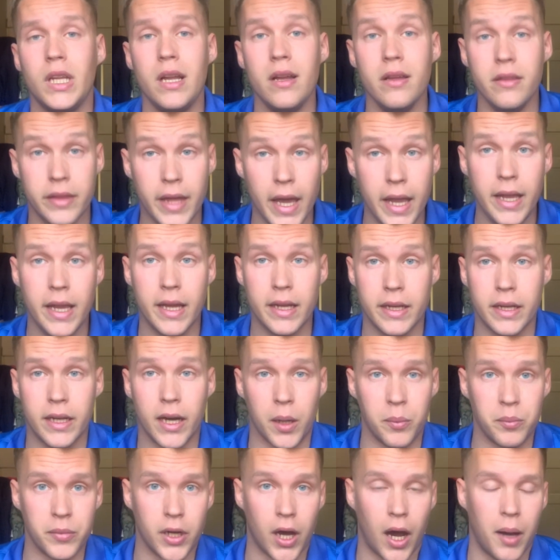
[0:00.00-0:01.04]
they ended
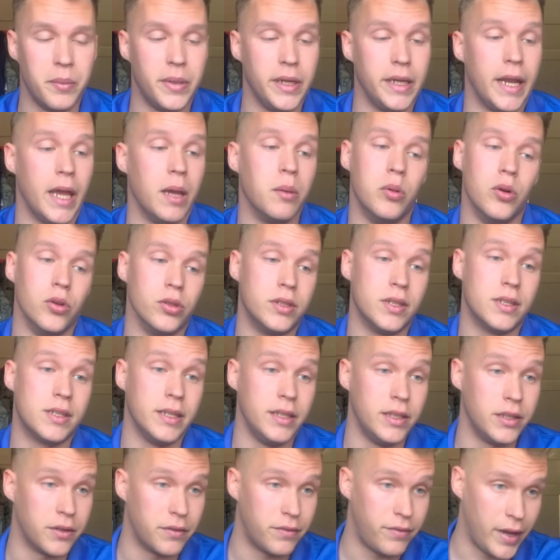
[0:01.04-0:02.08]
up not being able to
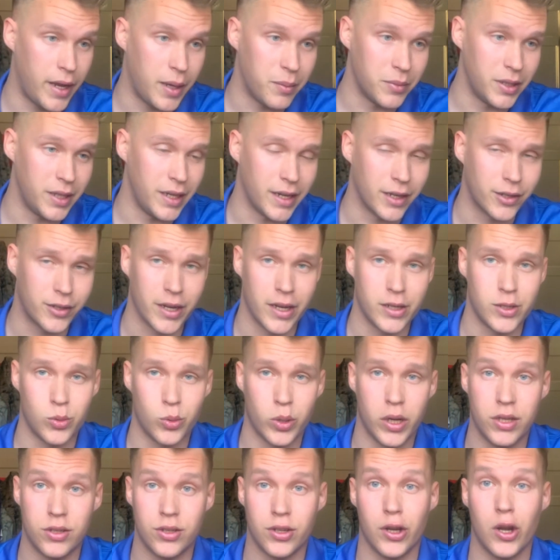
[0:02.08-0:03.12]
see their family at
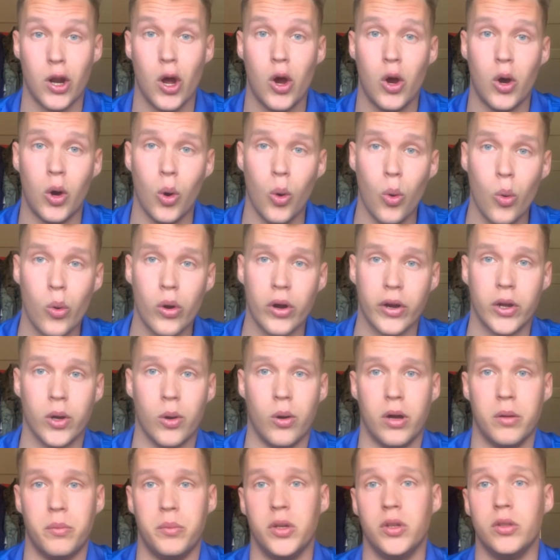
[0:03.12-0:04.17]
graduation or go
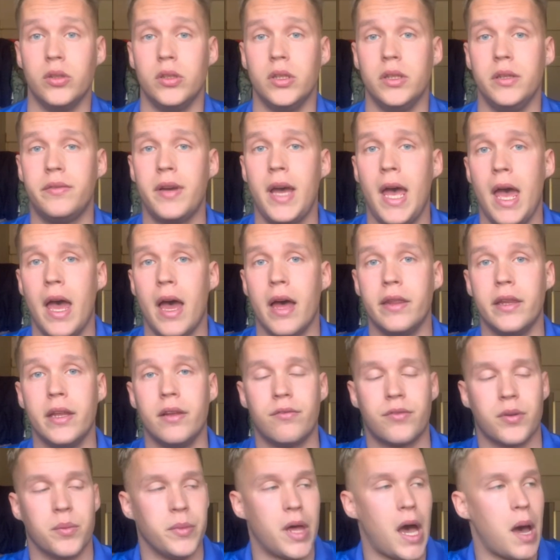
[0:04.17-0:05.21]
on boot leave. And then
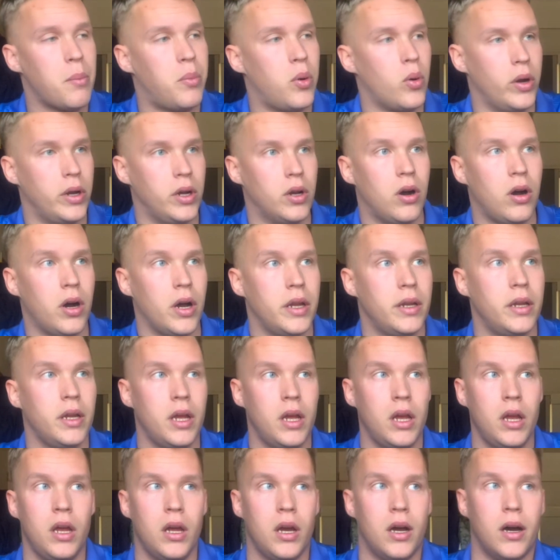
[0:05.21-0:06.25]
from that point on,
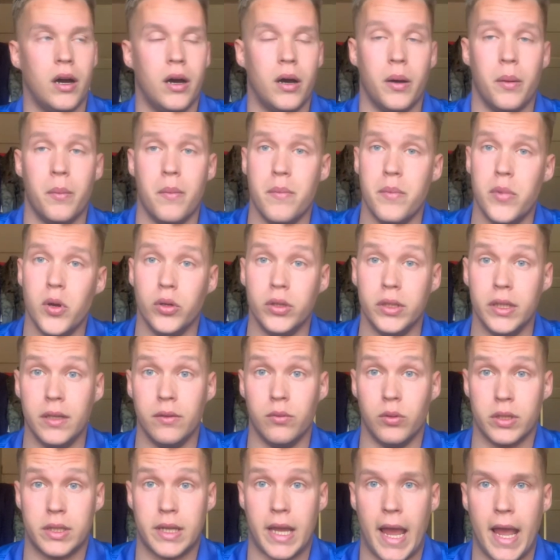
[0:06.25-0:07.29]
boot leave
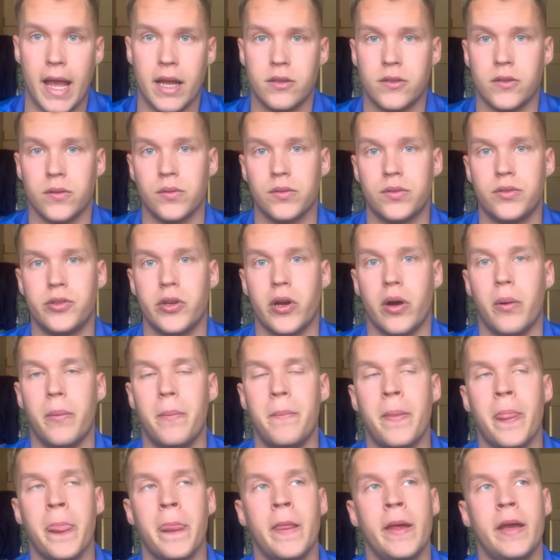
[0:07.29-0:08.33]
was canceled. So
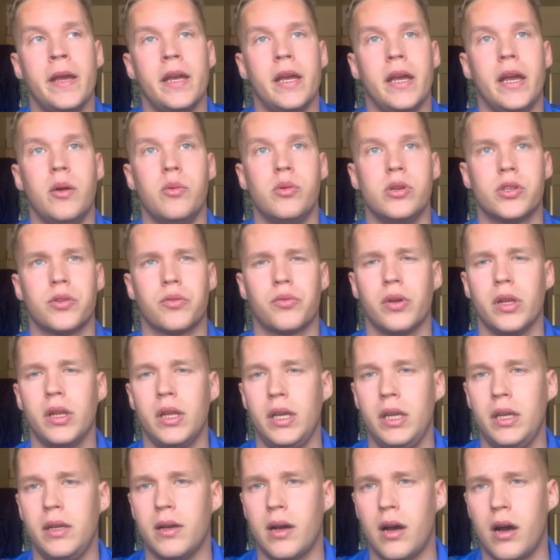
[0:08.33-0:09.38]
it was a
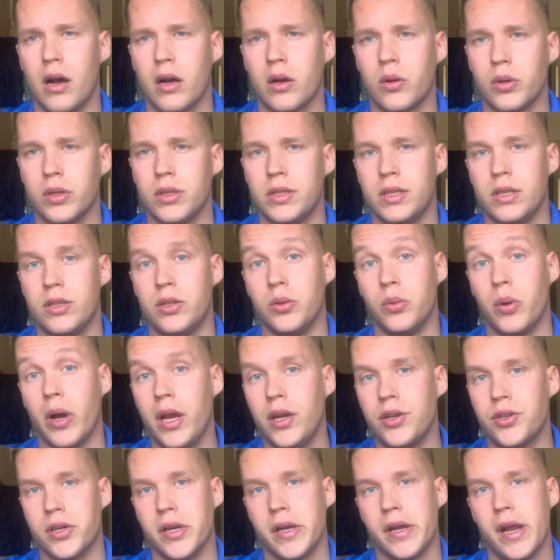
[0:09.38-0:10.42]
really awkward
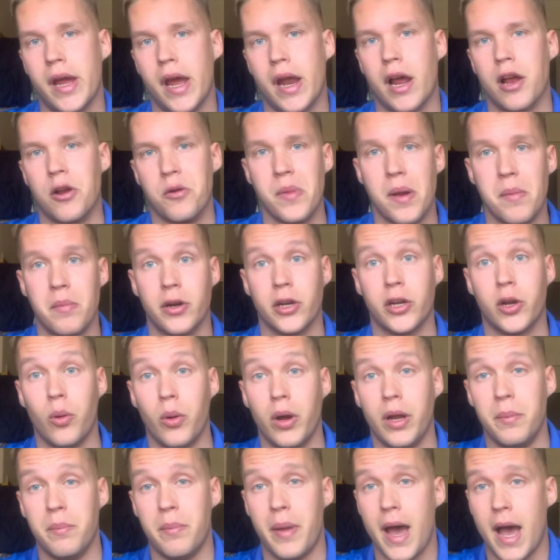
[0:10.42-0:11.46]
situation. And I remember
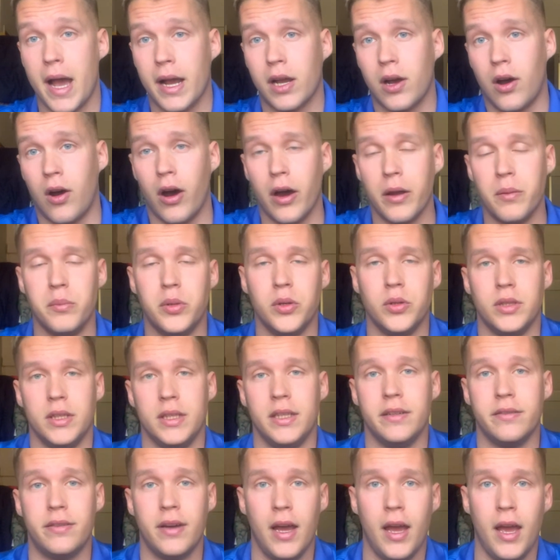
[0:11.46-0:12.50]
going back on boot
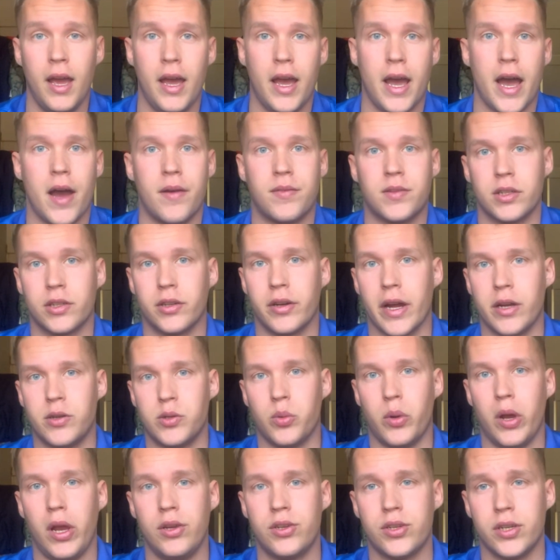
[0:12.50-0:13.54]
leave after
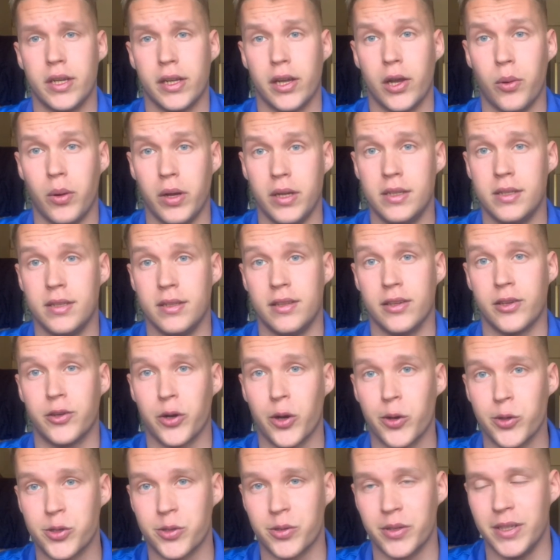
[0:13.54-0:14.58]
graduation and going to the
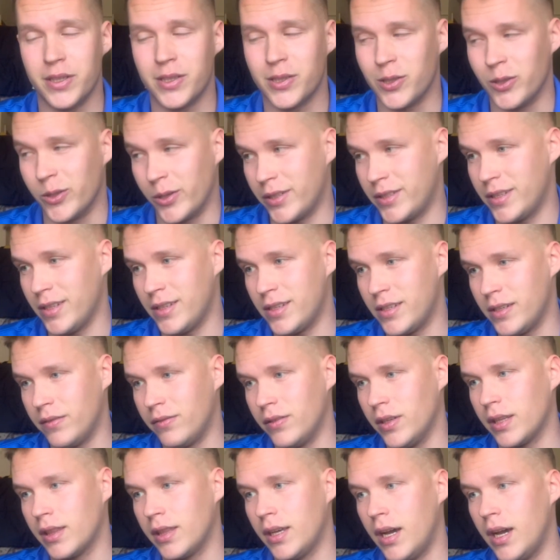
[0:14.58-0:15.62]
grocery stores and stuff
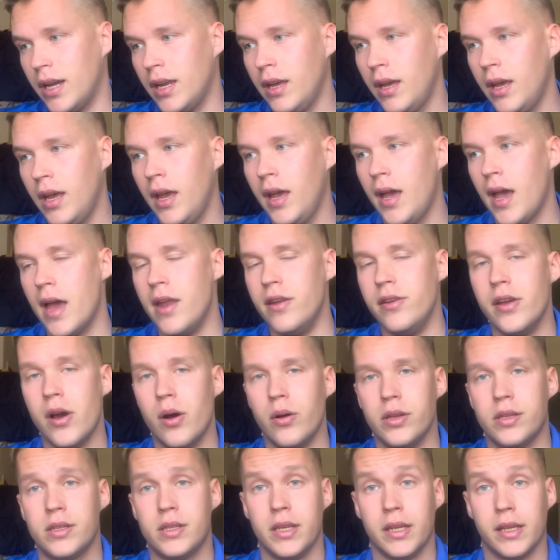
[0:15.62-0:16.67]
like that, and
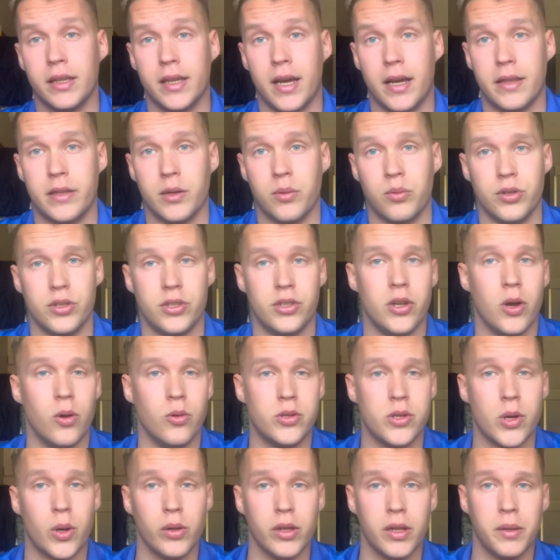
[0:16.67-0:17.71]
noticing that there was no
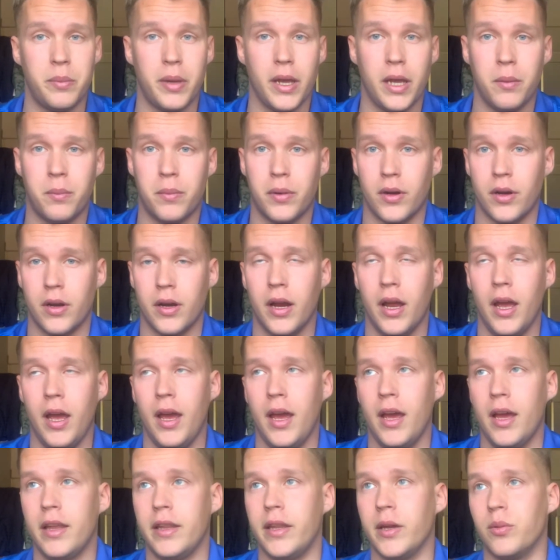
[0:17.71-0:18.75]
toilet paper,
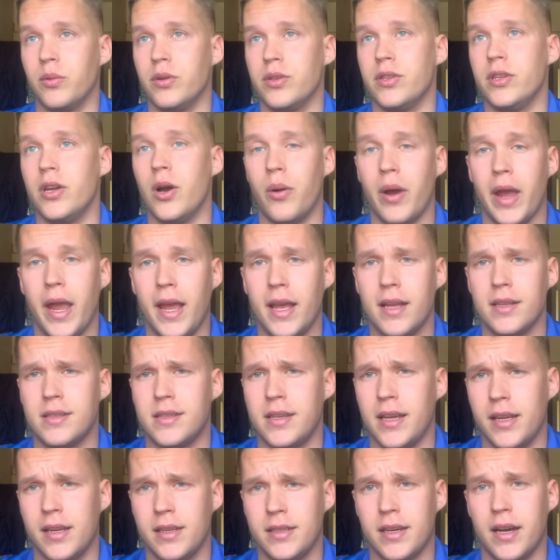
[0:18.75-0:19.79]
there was no hand
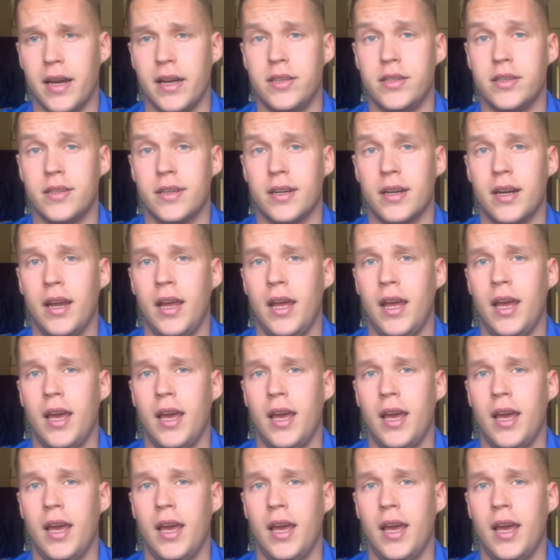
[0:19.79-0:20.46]
sanitizer,